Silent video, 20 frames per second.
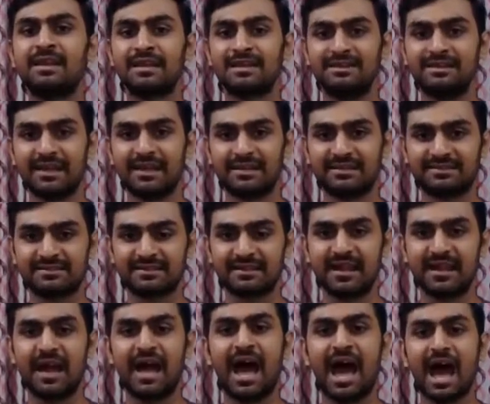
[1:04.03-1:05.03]
Yes,
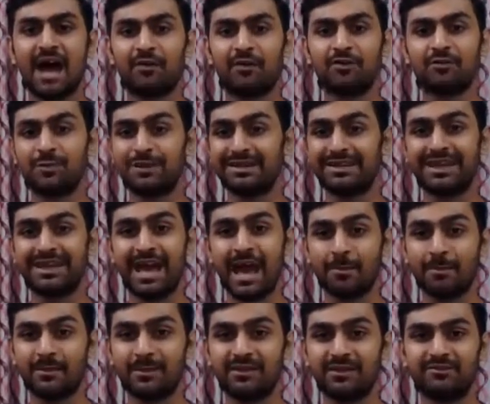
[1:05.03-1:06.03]
I was pretty
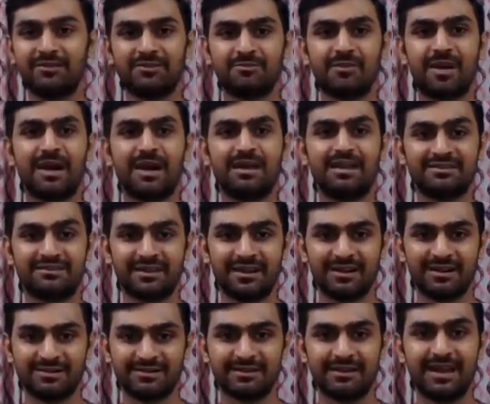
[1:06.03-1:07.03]
happy with my
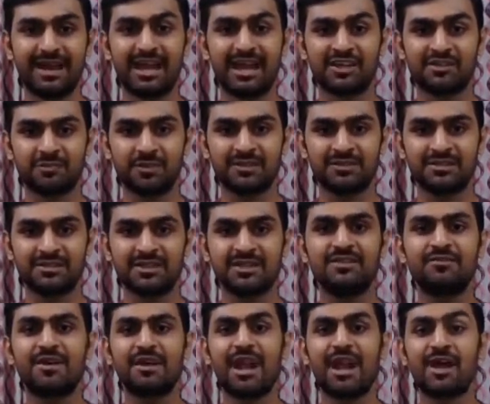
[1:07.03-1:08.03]
results, especially
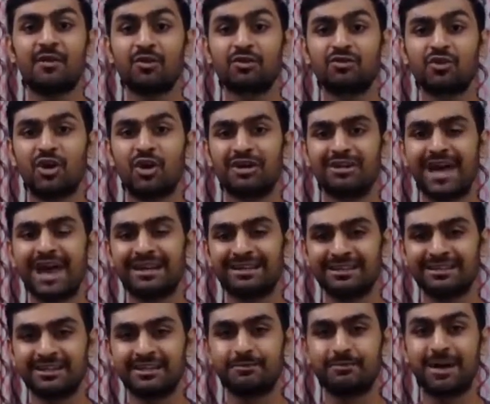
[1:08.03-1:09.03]
when I was
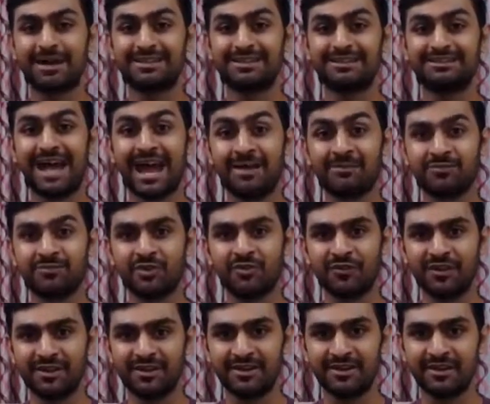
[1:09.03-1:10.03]
contacted by the Times of
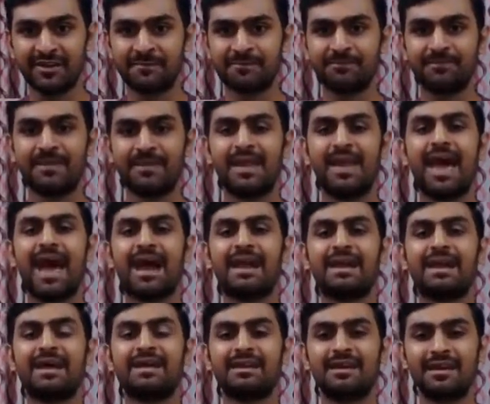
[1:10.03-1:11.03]
India and
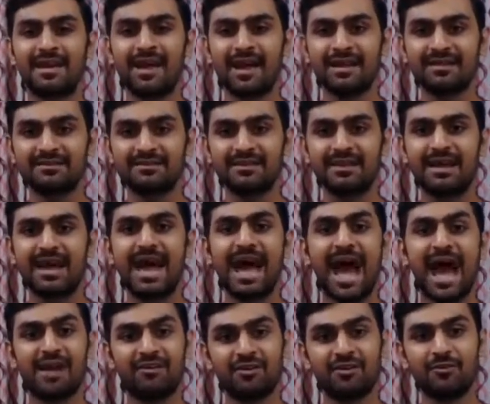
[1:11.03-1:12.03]
I realized
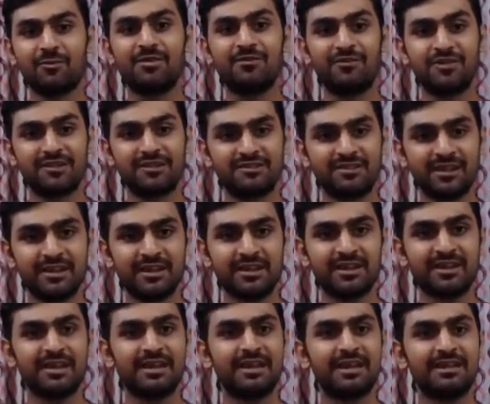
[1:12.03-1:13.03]
I will be
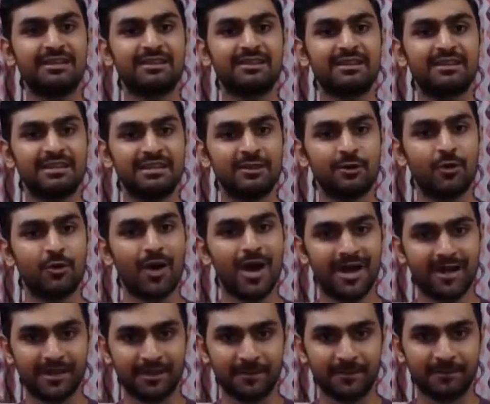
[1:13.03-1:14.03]
featuring in the TOR.